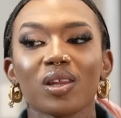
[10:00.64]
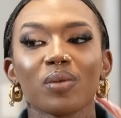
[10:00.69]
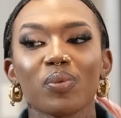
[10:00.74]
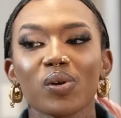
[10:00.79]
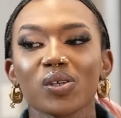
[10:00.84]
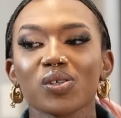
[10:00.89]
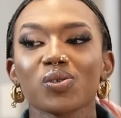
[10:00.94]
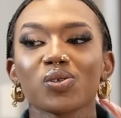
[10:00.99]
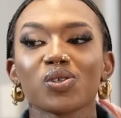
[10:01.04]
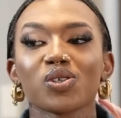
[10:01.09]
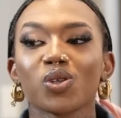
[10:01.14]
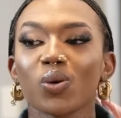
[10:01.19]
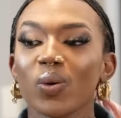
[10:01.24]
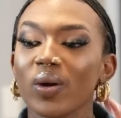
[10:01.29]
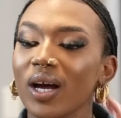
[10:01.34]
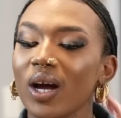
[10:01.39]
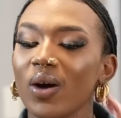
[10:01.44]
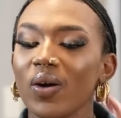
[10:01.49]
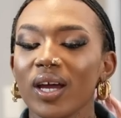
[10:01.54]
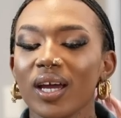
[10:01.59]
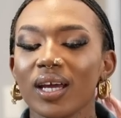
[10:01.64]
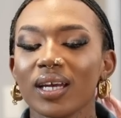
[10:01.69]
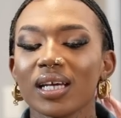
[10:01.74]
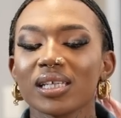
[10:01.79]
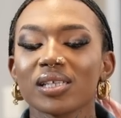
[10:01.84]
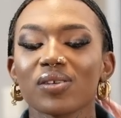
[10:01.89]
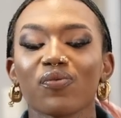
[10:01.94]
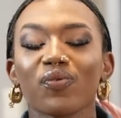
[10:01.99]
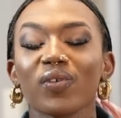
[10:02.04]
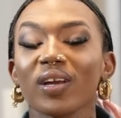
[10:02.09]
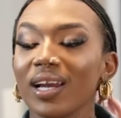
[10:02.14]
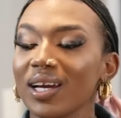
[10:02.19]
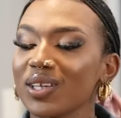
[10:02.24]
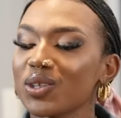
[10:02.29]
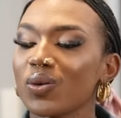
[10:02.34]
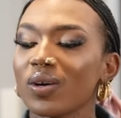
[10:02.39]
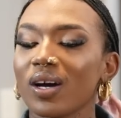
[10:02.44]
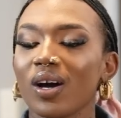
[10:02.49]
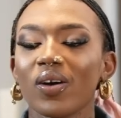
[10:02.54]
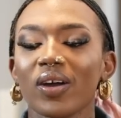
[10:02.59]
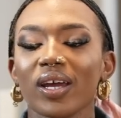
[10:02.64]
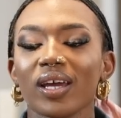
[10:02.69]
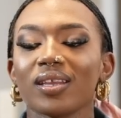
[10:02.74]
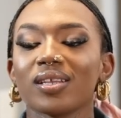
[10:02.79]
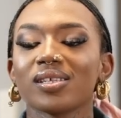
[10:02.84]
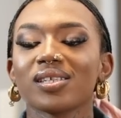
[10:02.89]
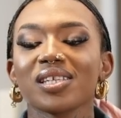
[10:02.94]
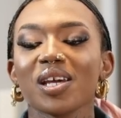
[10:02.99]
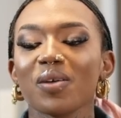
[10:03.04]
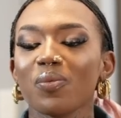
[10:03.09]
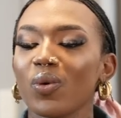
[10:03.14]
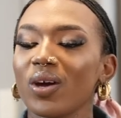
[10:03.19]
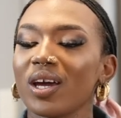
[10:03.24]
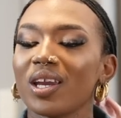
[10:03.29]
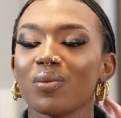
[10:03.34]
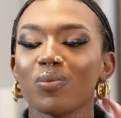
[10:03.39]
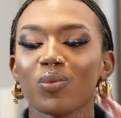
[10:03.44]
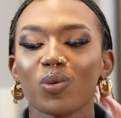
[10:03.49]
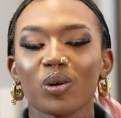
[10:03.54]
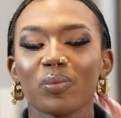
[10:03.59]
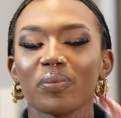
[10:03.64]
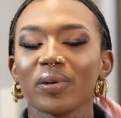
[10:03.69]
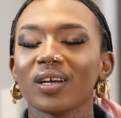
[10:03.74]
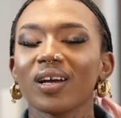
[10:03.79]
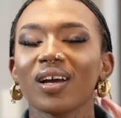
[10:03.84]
the person who's doing our hair doesn't feel like doing our hair the same way anymore.